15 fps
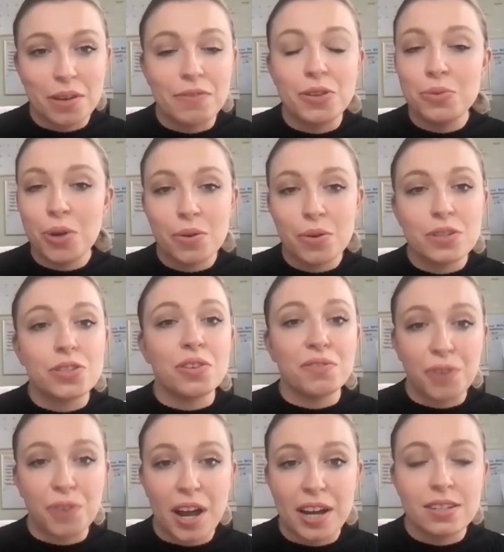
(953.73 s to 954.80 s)
If you notice your
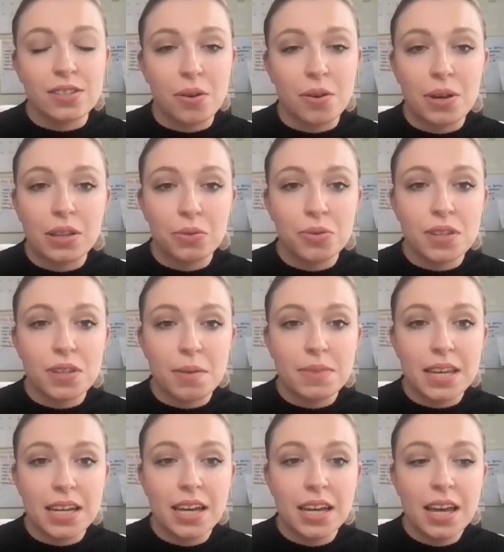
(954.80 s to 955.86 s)
friend is going through
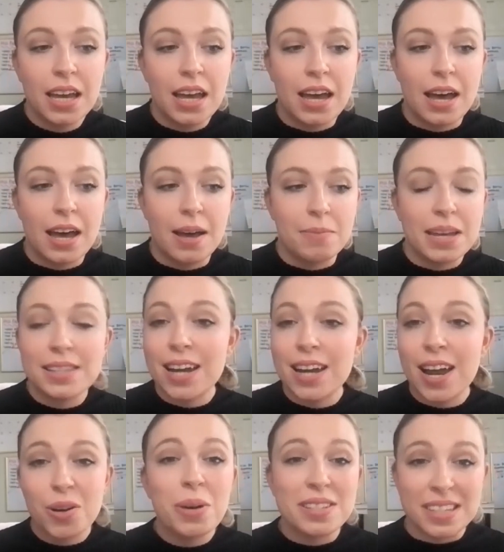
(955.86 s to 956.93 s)
something, yeah, uh,
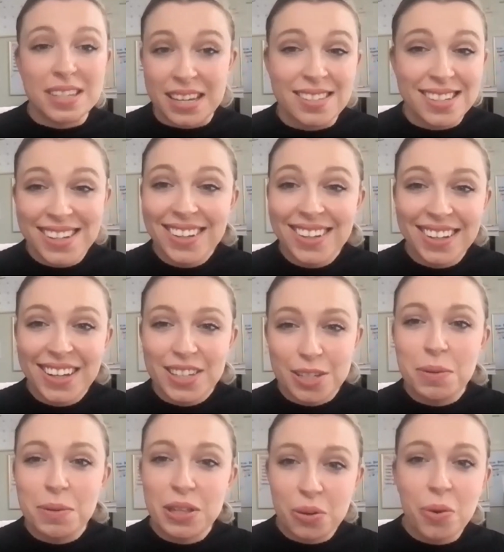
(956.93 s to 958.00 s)
not always easy
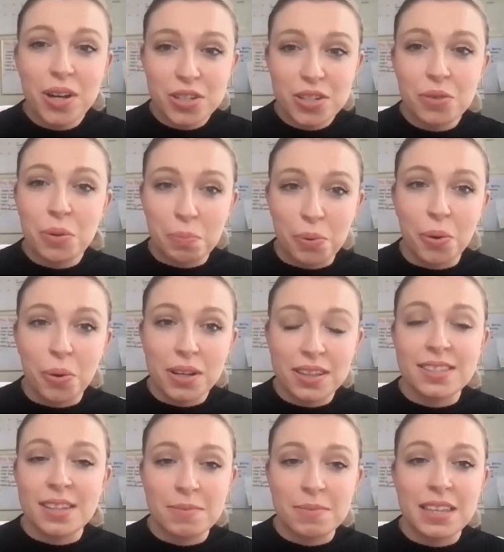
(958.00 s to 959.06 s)
to be the one to report
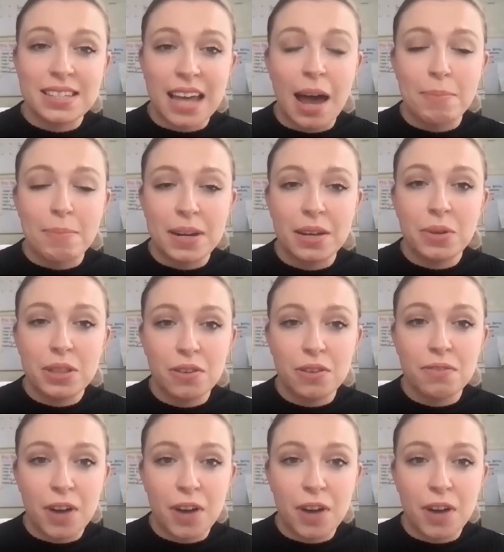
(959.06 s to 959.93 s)
that something's happening with your